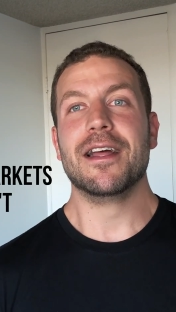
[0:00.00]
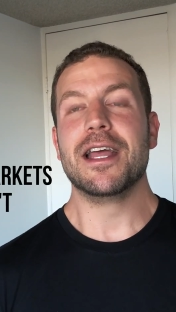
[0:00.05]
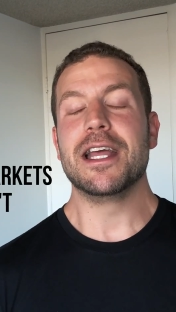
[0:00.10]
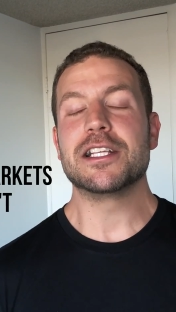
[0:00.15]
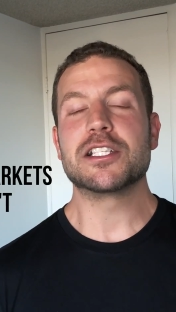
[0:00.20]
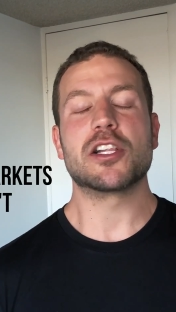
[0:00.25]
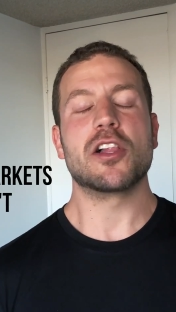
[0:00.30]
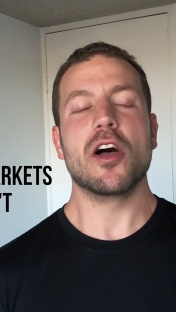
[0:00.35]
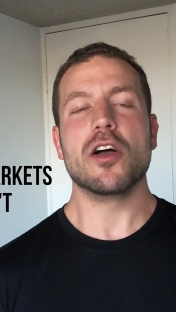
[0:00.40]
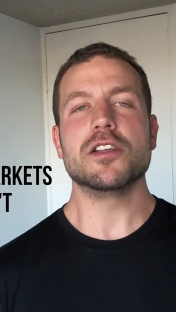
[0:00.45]

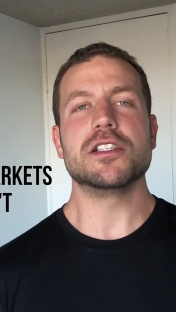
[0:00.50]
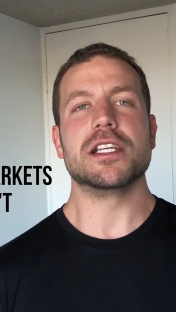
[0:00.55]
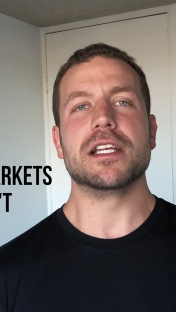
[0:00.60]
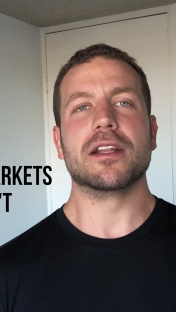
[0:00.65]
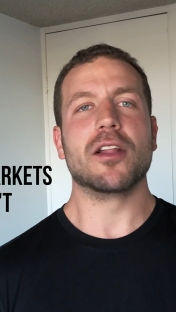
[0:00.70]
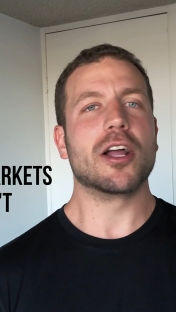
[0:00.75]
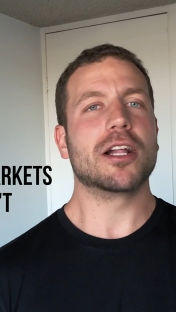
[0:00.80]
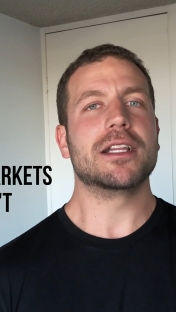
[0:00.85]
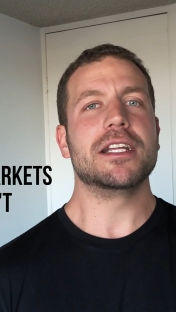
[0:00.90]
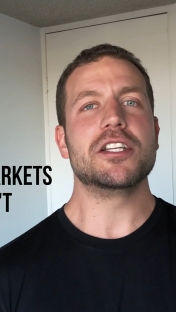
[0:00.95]
It's closing.
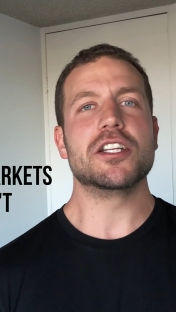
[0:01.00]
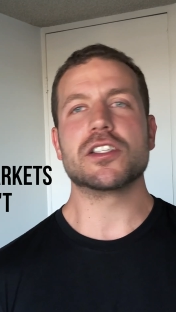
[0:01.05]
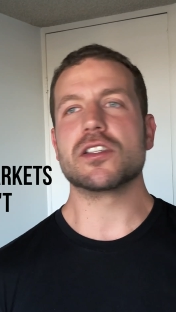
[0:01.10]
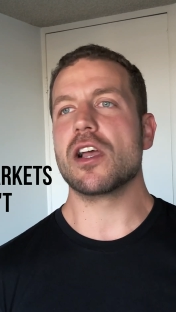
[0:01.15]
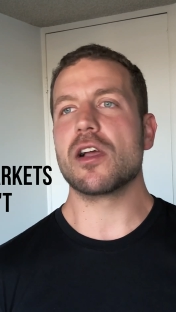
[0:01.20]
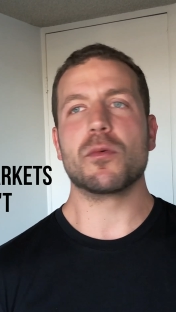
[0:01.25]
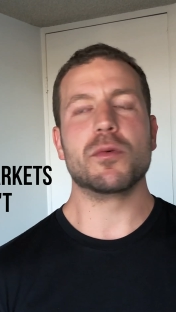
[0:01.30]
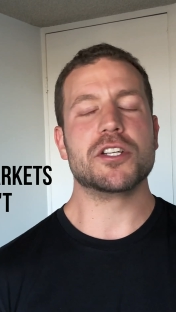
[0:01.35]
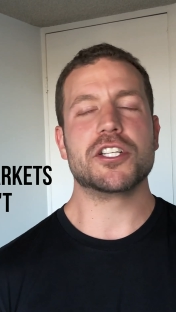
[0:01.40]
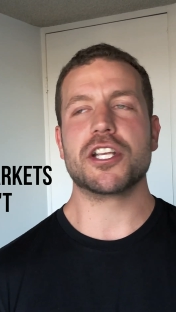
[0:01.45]
Like they're just
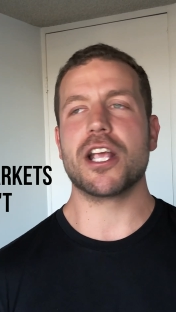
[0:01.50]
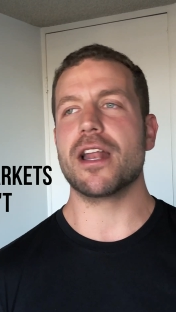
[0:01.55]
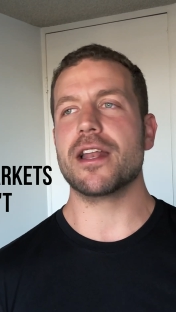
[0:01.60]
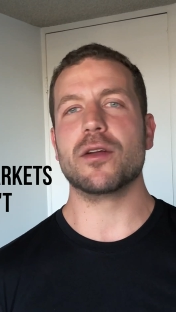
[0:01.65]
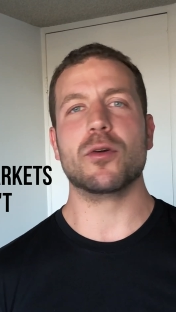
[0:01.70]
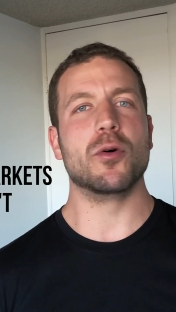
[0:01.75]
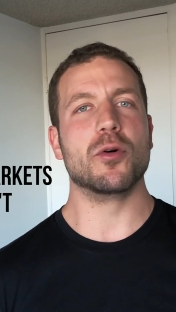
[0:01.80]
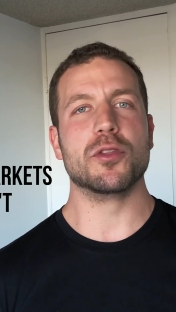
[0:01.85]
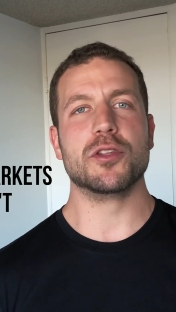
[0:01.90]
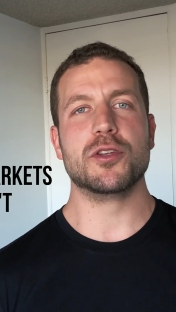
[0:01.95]
like, we're
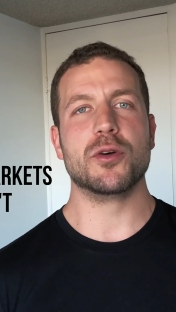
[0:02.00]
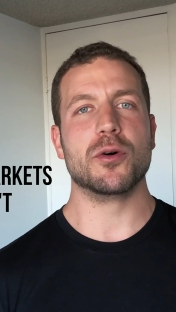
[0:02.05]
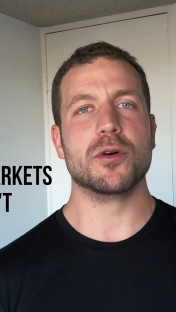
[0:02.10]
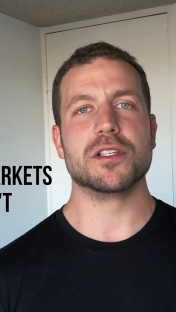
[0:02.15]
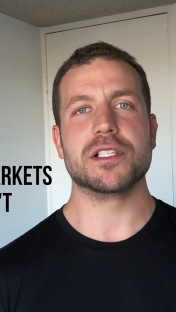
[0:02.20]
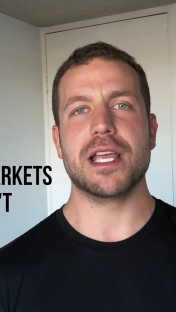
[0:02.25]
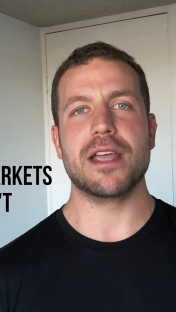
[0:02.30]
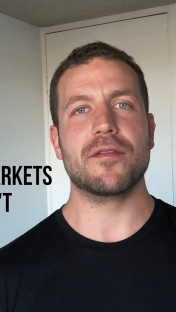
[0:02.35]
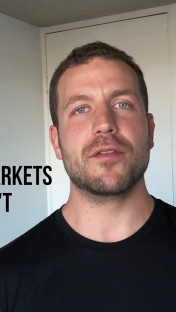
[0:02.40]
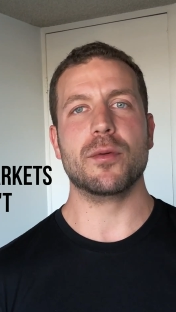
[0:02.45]
shutting all the
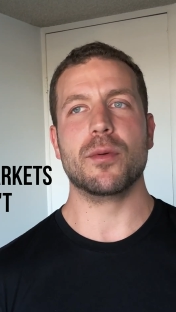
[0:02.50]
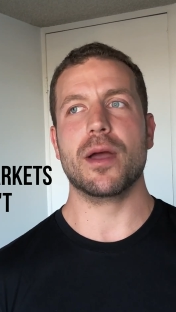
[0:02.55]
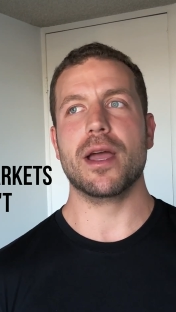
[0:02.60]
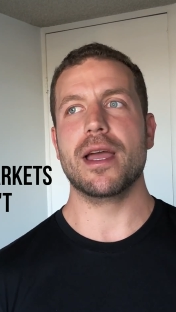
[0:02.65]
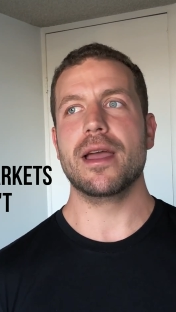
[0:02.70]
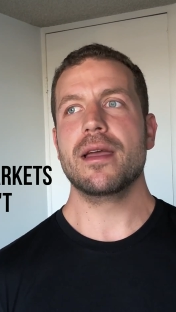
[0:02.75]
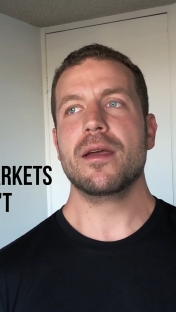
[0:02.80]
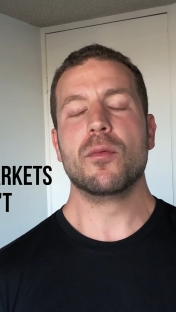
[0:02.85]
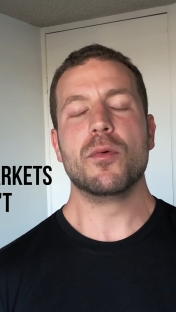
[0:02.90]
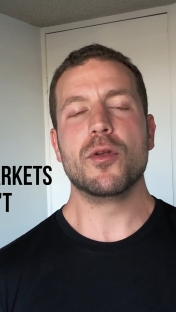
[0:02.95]
doors everywhere.